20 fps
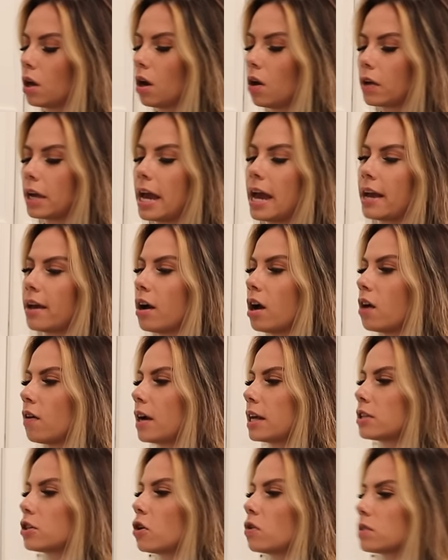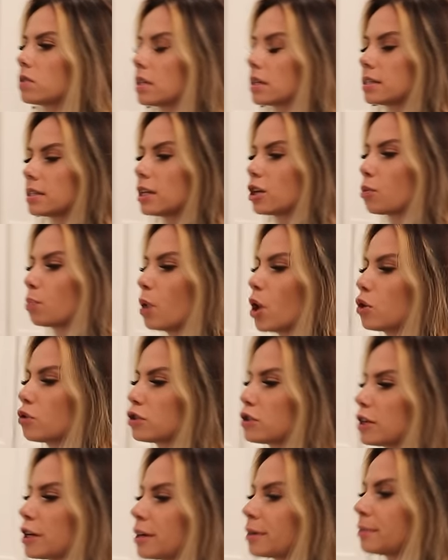Okay, all right, Toast, I see your
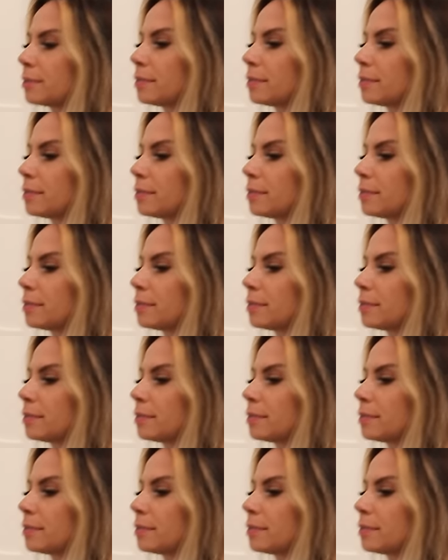poster.